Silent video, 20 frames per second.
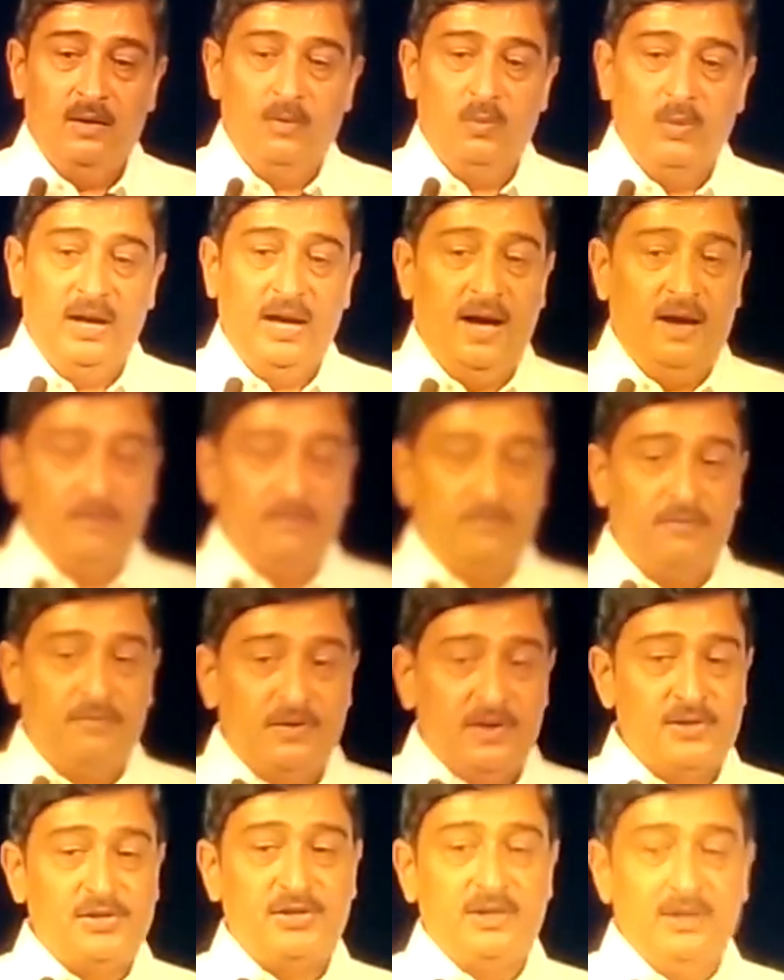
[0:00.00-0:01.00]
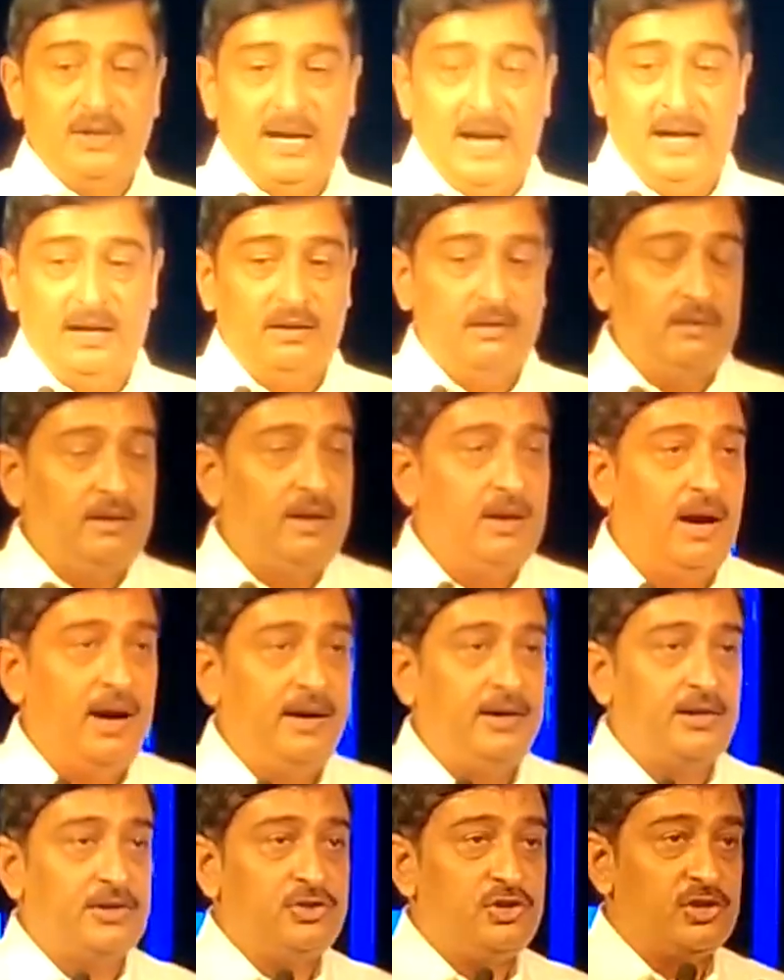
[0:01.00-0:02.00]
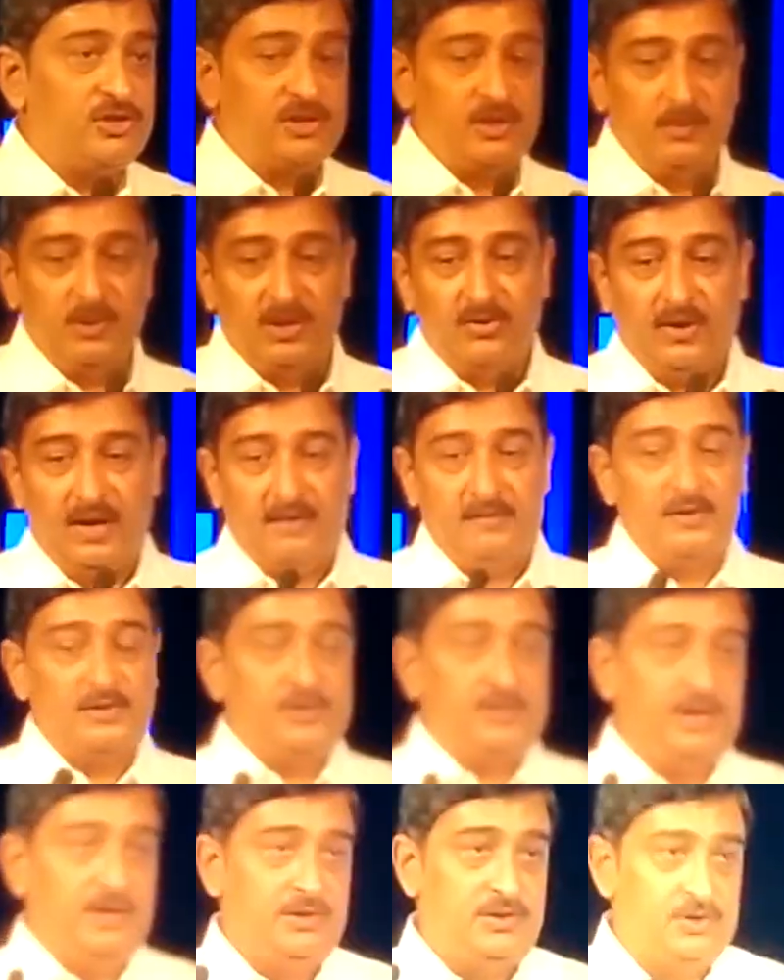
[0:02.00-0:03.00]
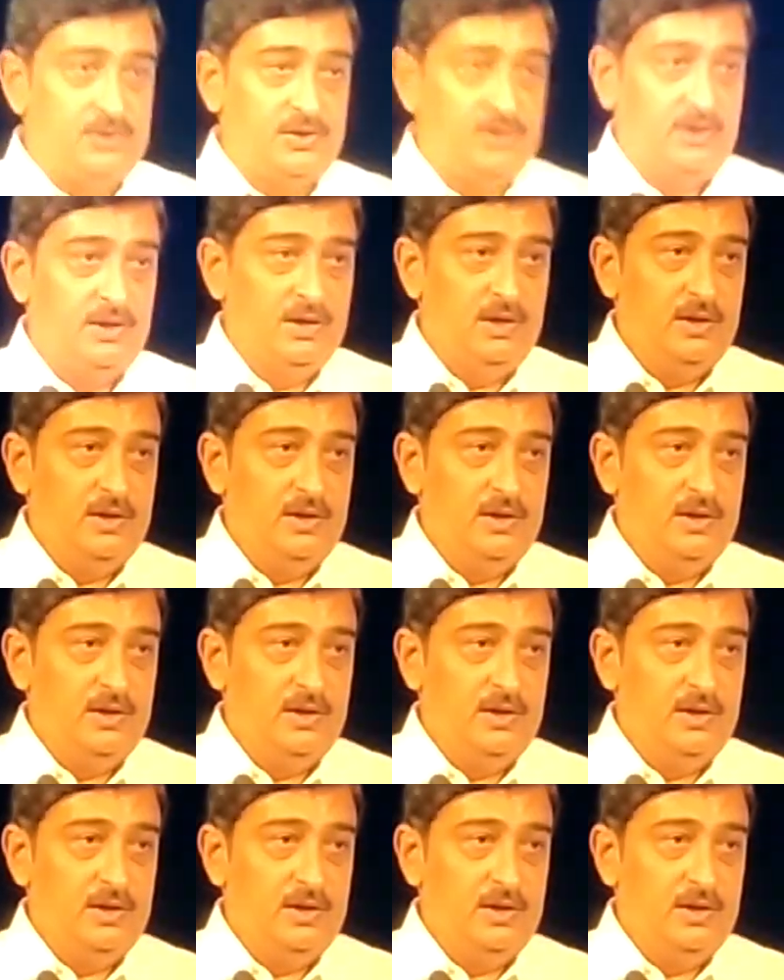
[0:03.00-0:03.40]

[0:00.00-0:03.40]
We have first in category height adjustable driver seats.